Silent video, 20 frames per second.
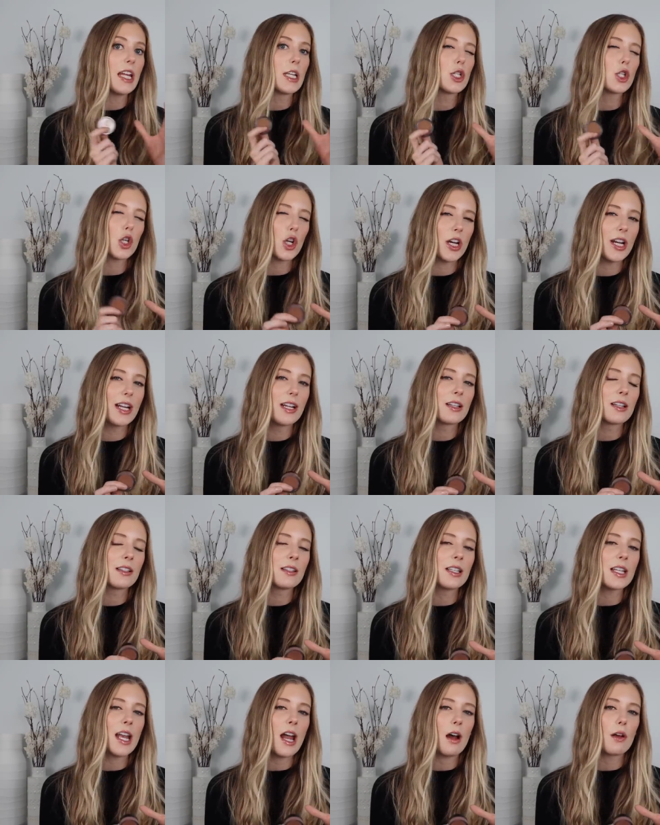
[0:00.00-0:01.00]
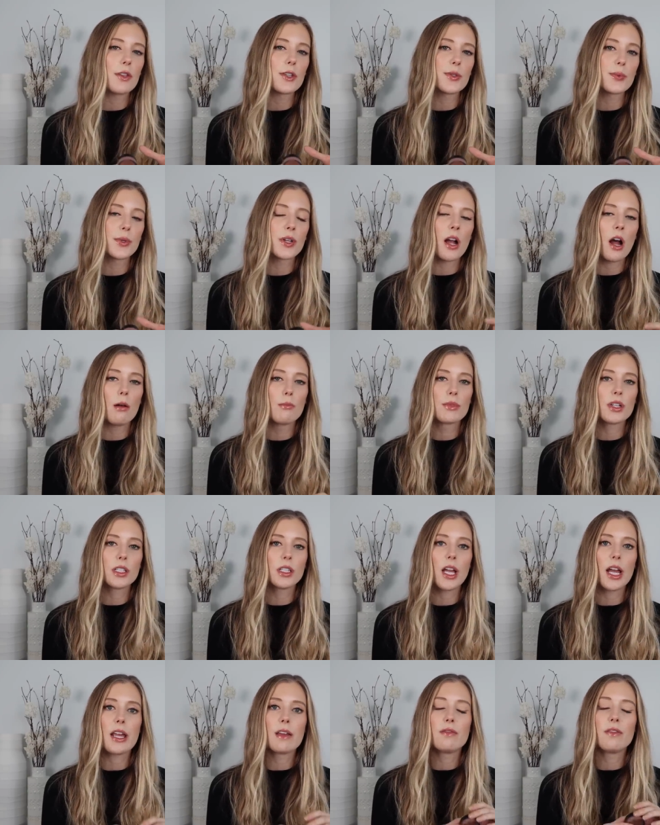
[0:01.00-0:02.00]
intrigued to see how this would come to
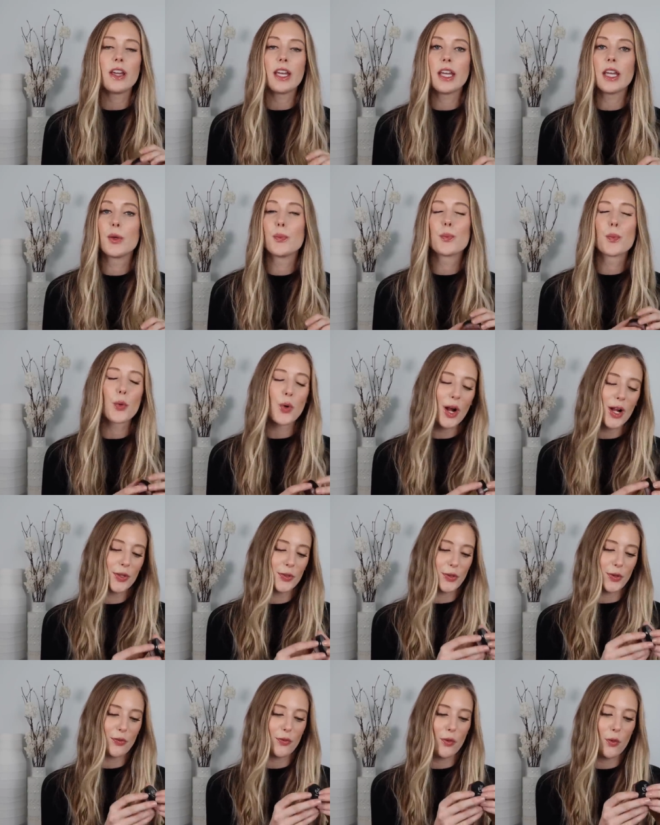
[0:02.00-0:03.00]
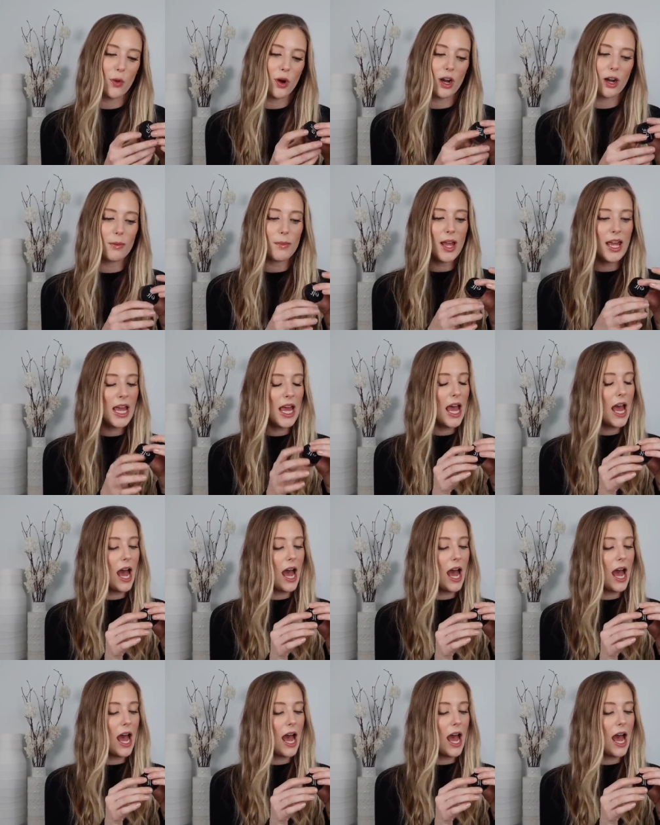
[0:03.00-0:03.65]
life in bronzer form.